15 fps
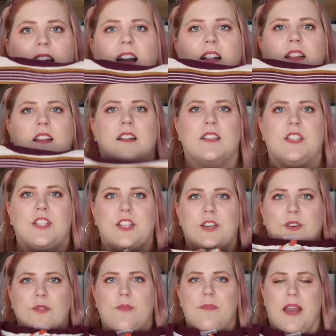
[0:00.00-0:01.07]
the colors
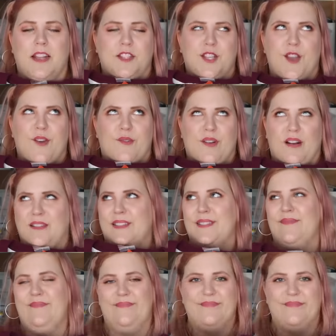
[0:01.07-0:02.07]
to match the overalls.